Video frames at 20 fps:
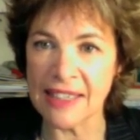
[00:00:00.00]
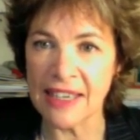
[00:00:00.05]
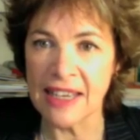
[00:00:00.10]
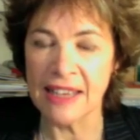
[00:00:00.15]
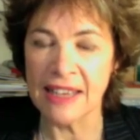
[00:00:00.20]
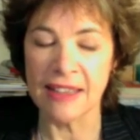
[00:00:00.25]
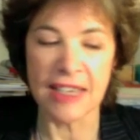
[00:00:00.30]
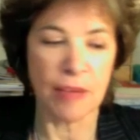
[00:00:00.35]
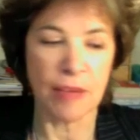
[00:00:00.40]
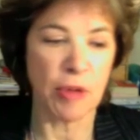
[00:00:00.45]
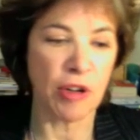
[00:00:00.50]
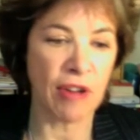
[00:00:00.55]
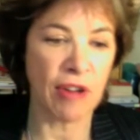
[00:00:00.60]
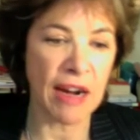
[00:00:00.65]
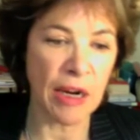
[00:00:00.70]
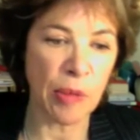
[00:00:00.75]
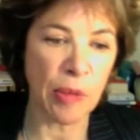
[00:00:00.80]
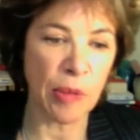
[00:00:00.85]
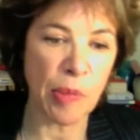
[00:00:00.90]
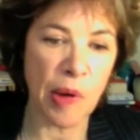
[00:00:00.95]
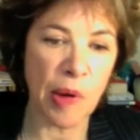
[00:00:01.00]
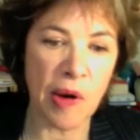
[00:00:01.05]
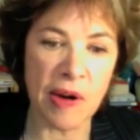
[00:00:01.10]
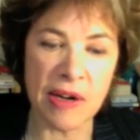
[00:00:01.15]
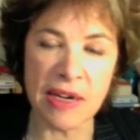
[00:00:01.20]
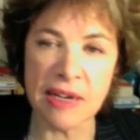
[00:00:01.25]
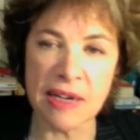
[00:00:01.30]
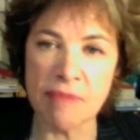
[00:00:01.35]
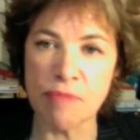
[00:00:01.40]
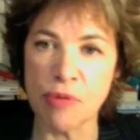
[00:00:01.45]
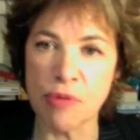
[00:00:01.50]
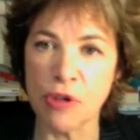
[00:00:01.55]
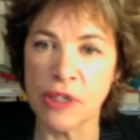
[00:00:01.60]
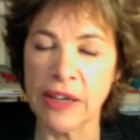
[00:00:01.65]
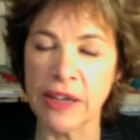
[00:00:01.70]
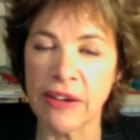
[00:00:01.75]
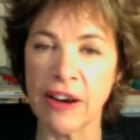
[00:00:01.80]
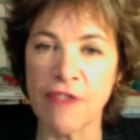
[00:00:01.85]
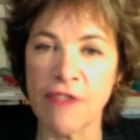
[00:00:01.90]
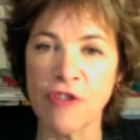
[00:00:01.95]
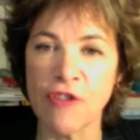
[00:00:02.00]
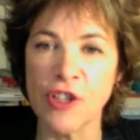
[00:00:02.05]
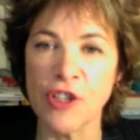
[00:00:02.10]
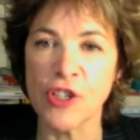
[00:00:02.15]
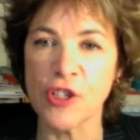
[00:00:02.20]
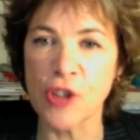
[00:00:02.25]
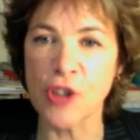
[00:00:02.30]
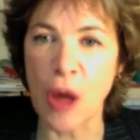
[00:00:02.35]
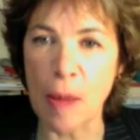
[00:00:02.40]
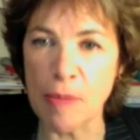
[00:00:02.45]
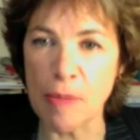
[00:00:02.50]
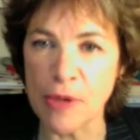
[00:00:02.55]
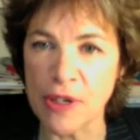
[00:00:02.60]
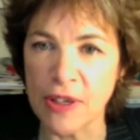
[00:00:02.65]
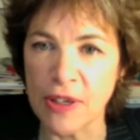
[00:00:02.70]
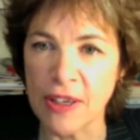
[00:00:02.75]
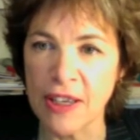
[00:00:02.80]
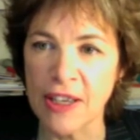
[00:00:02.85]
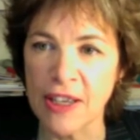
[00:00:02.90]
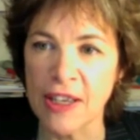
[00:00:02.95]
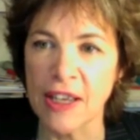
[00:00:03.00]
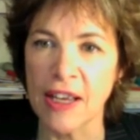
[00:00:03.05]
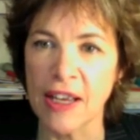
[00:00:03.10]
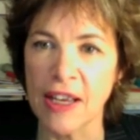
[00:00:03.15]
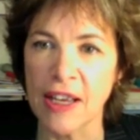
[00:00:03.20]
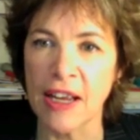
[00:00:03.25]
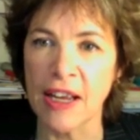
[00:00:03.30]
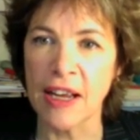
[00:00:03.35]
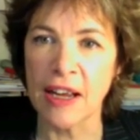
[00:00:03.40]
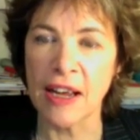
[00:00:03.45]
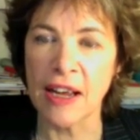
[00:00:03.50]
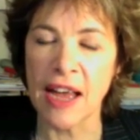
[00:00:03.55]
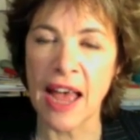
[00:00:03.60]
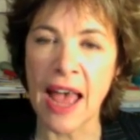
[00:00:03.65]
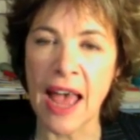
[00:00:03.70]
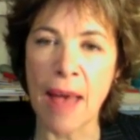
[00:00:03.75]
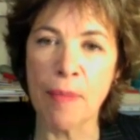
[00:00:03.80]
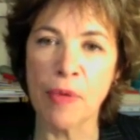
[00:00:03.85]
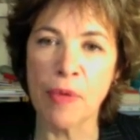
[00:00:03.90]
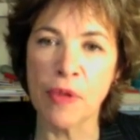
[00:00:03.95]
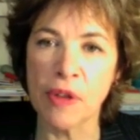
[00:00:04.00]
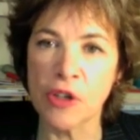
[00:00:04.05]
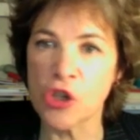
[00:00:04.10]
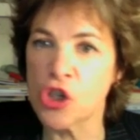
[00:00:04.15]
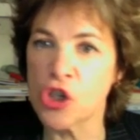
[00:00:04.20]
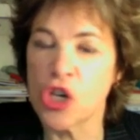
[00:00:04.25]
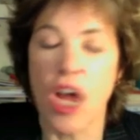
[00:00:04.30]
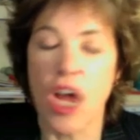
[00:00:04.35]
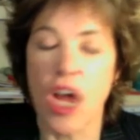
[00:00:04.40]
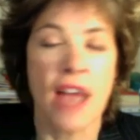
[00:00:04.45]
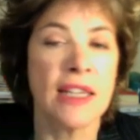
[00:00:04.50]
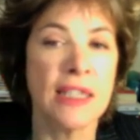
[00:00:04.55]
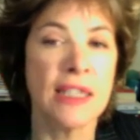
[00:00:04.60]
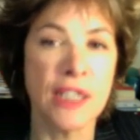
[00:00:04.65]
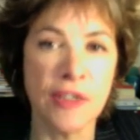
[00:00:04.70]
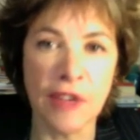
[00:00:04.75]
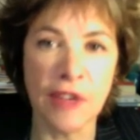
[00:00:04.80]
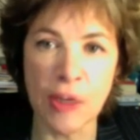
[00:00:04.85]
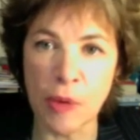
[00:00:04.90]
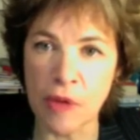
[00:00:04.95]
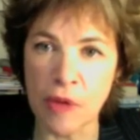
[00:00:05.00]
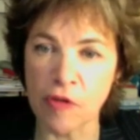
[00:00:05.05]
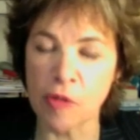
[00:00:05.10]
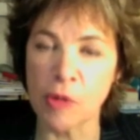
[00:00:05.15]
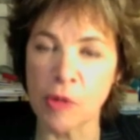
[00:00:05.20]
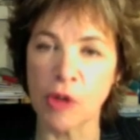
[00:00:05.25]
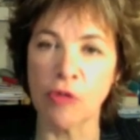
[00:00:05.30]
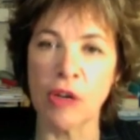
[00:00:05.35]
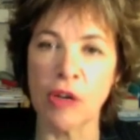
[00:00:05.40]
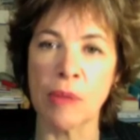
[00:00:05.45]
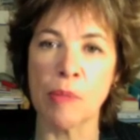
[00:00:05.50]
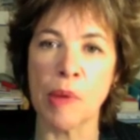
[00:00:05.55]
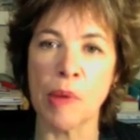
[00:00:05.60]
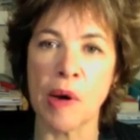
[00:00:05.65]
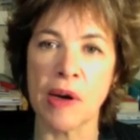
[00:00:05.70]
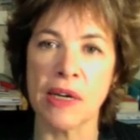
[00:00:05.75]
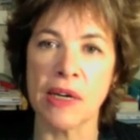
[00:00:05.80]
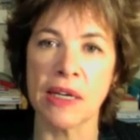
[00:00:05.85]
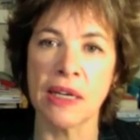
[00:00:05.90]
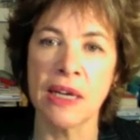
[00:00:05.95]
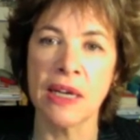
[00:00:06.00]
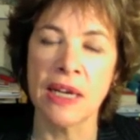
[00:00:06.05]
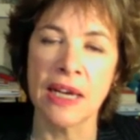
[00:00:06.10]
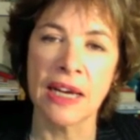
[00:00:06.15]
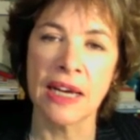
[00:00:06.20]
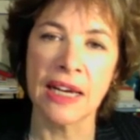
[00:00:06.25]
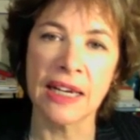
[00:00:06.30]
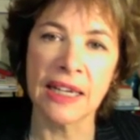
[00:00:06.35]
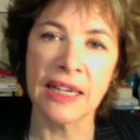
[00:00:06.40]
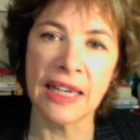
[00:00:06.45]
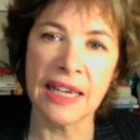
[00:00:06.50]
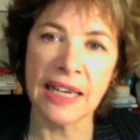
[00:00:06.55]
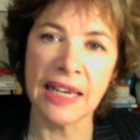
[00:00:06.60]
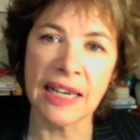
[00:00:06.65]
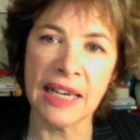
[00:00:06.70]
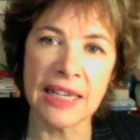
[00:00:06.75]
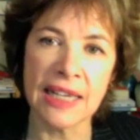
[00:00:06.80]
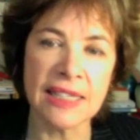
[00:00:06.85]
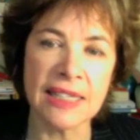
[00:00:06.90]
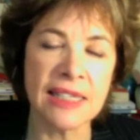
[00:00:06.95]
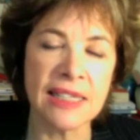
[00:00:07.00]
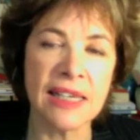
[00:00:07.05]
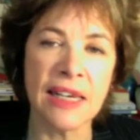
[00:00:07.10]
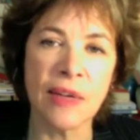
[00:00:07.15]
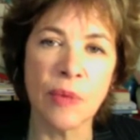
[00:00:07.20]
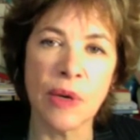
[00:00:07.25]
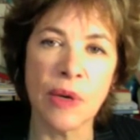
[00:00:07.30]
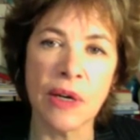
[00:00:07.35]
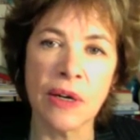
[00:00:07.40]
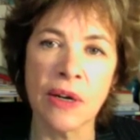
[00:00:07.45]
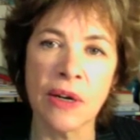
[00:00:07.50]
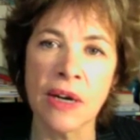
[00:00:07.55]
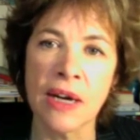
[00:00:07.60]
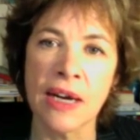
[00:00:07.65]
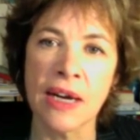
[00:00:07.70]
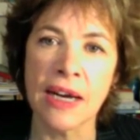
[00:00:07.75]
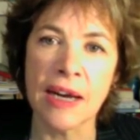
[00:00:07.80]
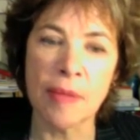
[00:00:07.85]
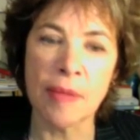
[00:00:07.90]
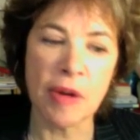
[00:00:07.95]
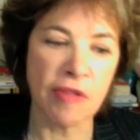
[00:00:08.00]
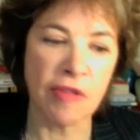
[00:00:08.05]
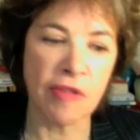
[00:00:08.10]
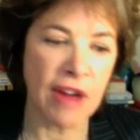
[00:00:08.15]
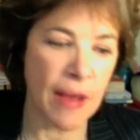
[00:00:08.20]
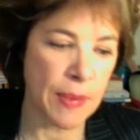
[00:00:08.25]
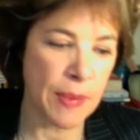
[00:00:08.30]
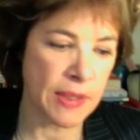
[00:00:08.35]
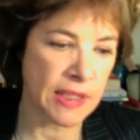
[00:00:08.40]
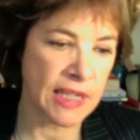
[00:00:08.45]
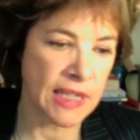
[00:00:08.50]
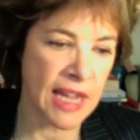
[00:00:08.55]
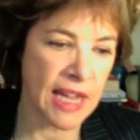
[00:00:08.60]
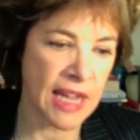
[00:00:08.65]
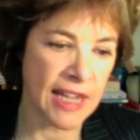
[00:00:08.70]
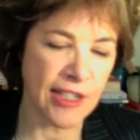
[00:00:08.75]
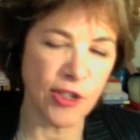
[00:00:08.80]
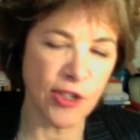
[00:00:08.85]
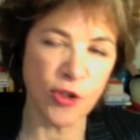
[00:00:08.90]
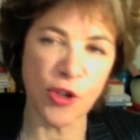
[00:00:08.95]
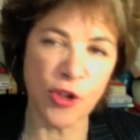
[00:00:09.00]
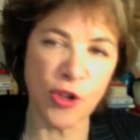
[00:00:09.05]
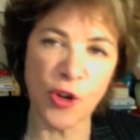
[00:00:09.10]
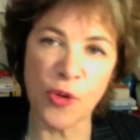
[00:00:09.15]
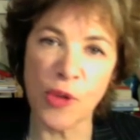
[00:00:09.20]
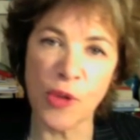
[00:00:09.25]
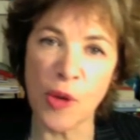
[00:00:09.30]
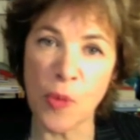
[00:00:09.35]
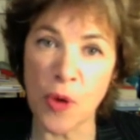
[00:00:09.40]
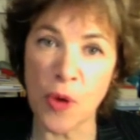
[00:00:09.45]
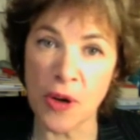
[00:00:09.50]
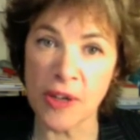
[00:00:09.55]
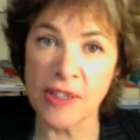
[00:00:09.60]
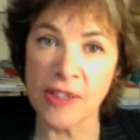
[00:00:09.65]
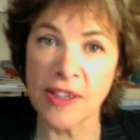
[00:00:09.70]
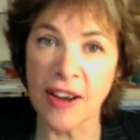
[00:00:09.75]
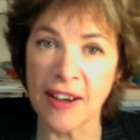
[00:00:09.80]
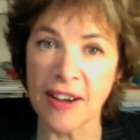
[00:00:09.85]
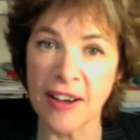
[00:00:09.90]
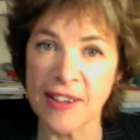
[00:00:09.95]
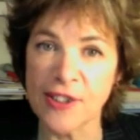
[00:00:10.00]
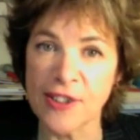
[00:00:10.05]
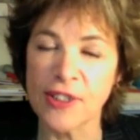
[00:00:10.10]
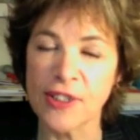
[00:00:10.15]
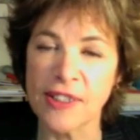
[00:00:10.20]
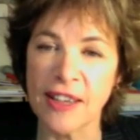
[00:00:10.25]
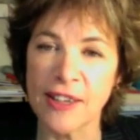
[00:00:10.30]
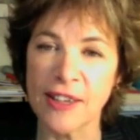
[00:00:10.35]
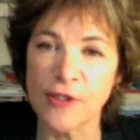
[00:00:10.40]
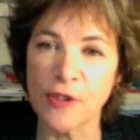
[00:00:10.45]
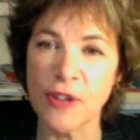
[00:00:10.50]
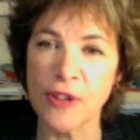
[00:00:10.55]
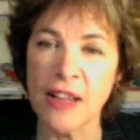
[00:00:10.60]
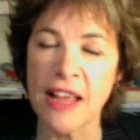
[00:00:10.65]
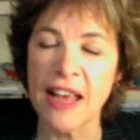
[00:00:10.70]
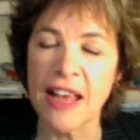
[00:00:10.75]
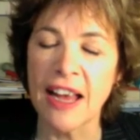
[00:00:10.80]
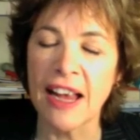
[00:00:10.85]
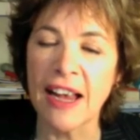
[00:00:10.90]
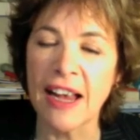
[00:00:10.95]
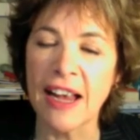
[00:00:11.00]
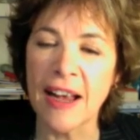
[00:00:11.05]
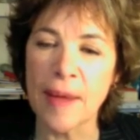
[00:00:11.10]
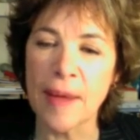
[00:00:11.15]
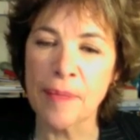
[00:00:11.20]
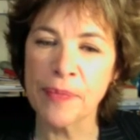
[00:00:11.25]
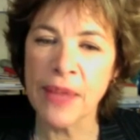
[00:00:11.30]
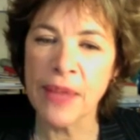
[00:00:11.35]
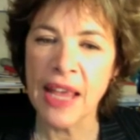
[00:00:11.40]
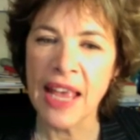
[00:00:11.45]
The Democratic Party pulled out every stop to uh, hamper the chances of anyone from the Green Party uh, getting elected anywhere um, around the states, although they weren't entirely successful um,